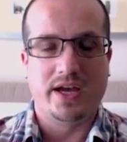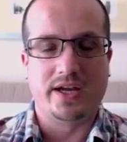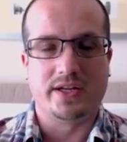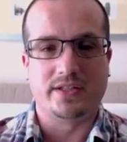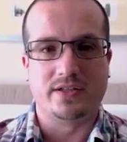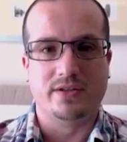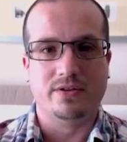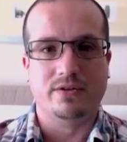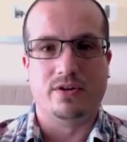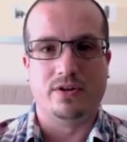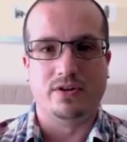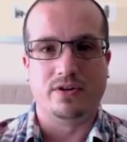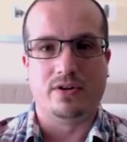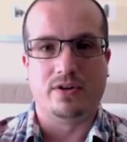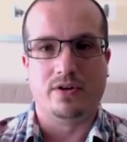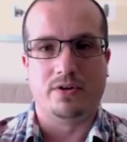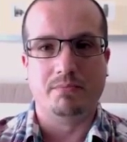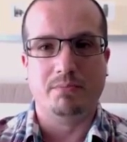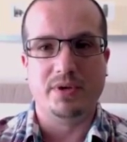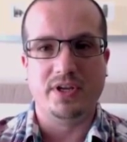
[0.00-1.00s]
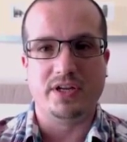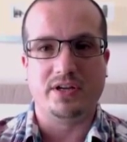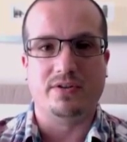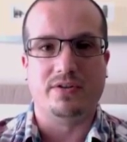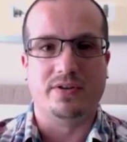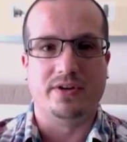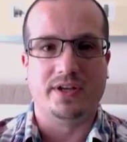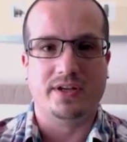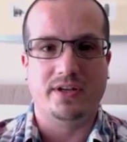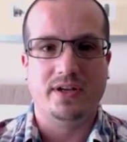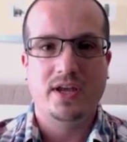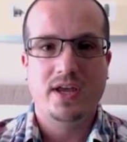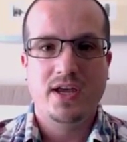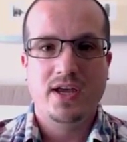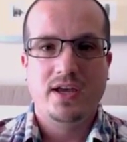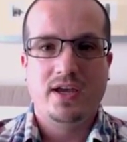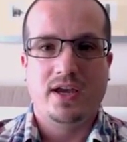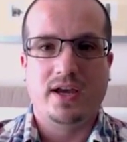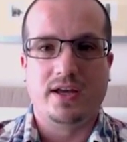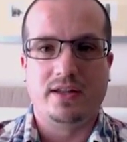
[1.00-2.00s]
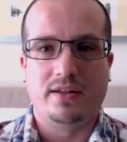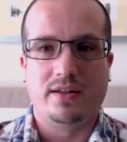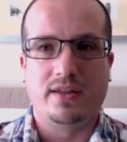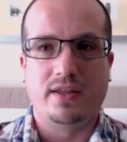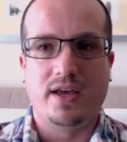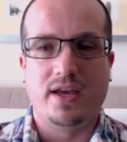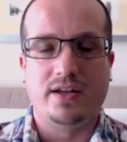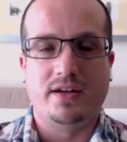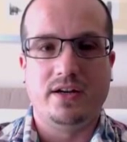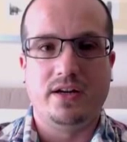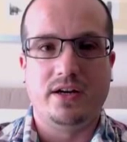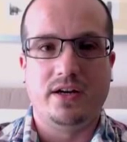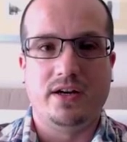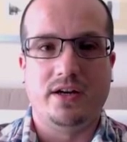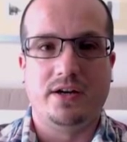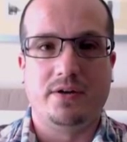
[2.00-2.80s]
as long on Bitcoin and then